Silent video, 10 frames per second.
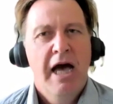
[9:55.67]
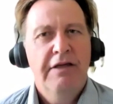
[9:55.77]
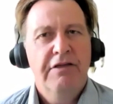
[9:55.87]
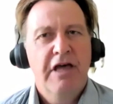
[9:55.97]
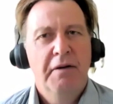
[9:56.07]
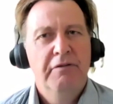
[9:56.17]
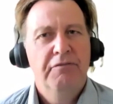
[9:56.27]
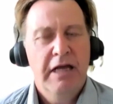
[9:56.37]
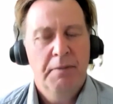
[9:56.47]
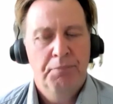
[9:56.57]
At its
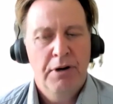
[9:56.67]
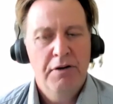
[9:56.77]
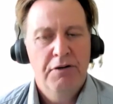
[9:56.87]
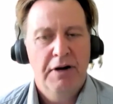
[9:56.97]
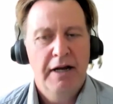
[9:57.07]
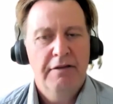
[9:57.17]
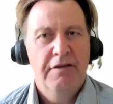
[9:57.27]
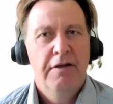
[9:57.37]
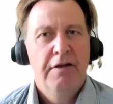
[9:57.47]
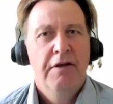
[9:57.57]
current rate of
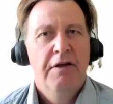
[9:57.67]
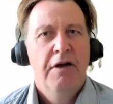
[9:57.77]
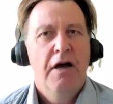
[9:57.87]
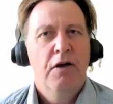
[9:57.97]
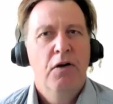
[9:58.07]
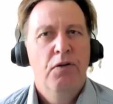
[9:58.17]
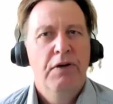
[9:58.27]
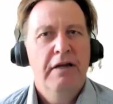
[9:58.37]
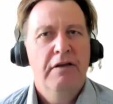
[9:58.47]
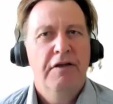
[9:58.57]
progress,
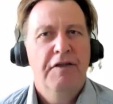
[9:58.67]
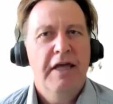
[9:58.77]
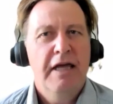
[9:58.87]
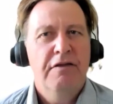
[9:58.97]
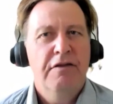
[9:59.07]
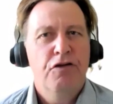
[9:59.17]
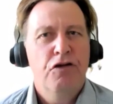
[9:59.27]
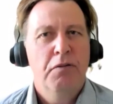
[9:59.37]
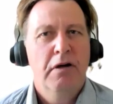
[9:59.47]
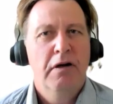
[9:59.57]
according to the
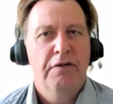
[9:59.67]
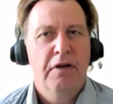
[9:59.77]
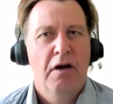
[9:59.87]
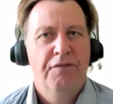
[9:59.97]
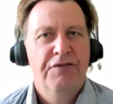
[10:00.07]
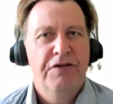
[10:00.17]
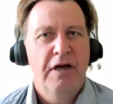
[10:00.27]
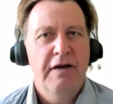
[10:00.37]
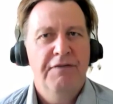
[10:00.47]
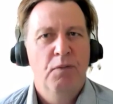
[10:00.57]
Institute of
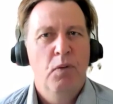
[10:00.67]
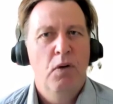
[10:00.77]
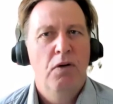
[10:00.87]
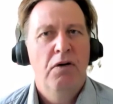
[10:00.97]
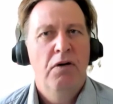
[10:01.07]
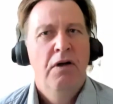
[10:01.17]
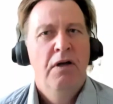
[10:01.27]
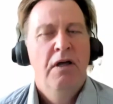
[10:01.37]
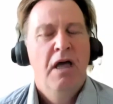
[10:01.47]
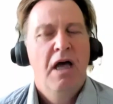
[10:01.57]
Study for War,
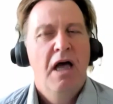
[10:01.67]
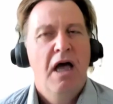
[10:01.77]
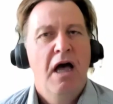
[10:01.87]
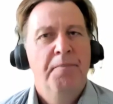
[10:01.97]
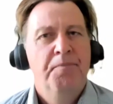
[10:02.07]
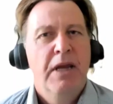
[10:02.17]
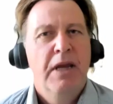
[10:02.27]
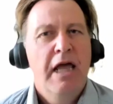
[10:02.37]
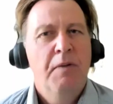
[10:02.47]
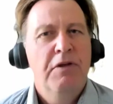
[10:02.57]

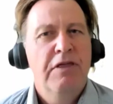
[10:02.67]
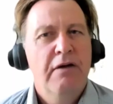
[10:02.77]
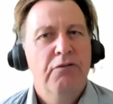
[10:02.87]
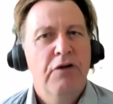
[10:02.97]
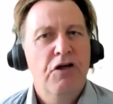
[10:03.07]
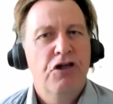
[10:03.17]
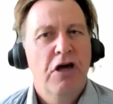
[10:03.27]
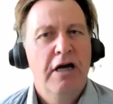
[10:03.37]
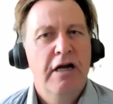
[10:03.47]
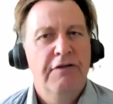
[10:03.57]
it would take
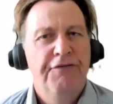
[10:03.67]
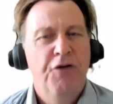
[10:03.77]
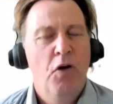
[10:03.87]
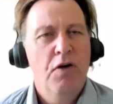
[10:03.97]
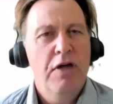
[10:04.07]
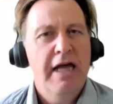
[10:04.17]
Russia another 4